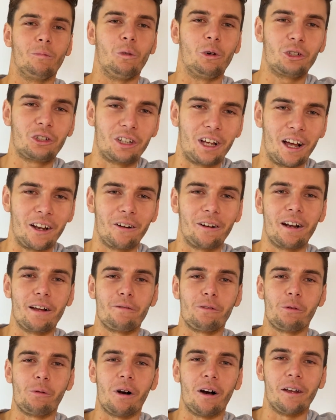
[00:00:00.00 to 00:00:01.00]
What's going on,
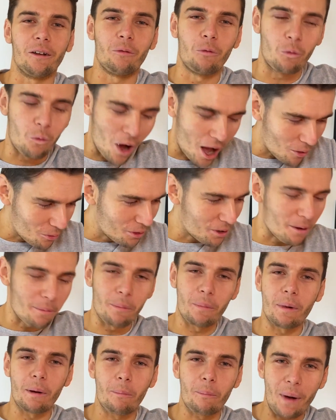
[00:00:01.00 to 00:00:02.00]
everyone?
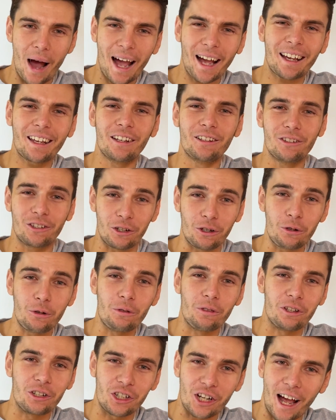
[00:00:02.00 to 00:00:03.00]
Welcome back to
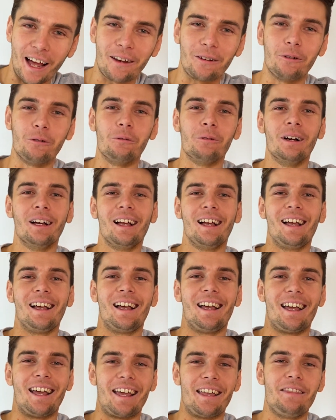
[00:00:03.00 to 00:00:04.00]
the channel.
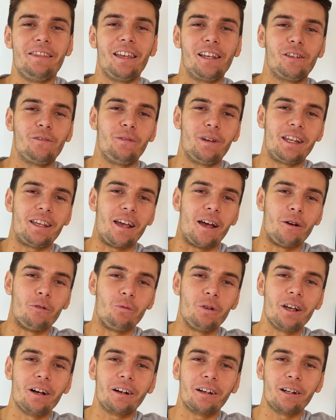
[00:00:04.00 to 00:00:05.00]
In this video
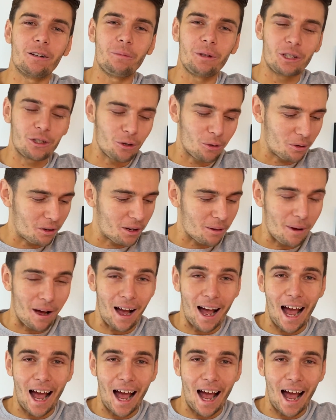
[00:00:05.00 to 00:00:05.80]
we are going to be talking about